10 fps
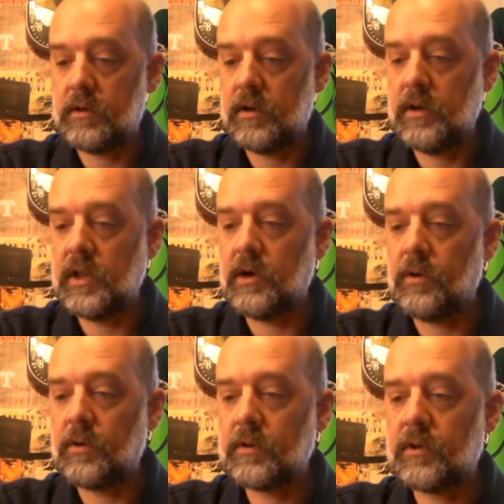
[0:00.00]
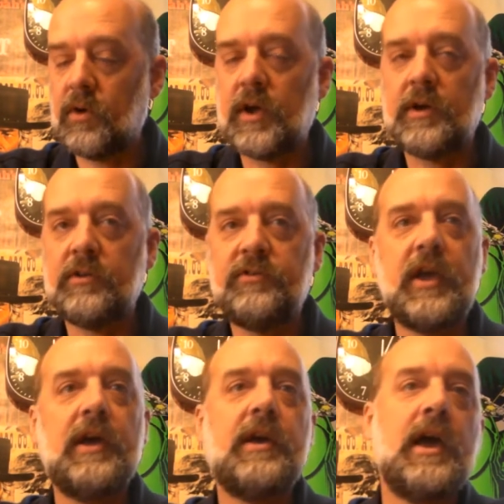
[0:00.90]
Neil would go down to
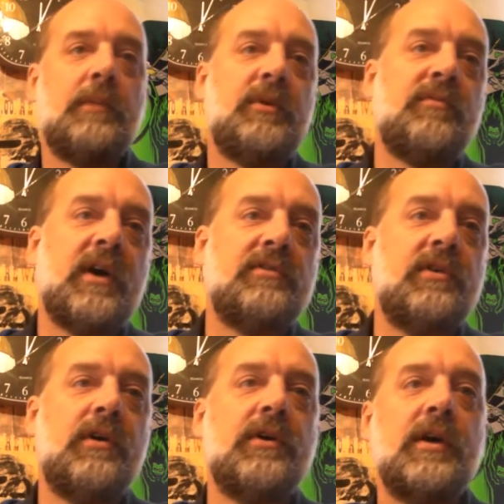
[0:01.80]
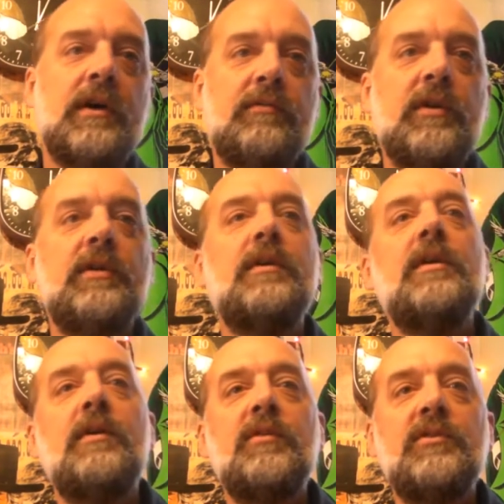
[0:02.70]
skate camp in Visalia every
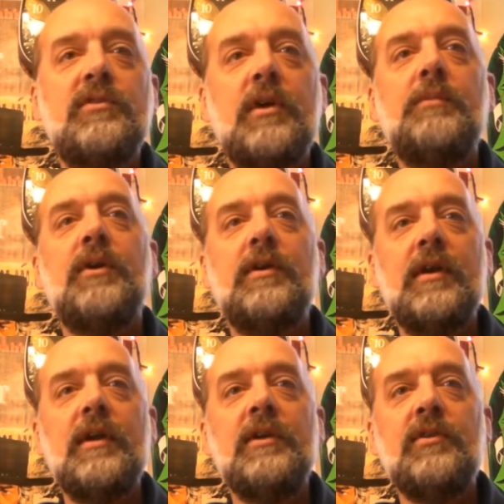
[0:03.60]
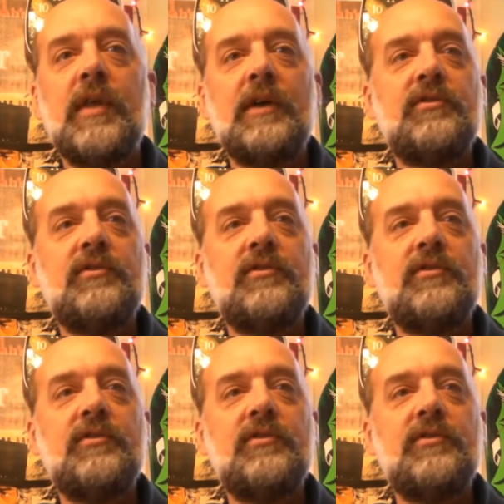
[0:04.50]
summer and do that.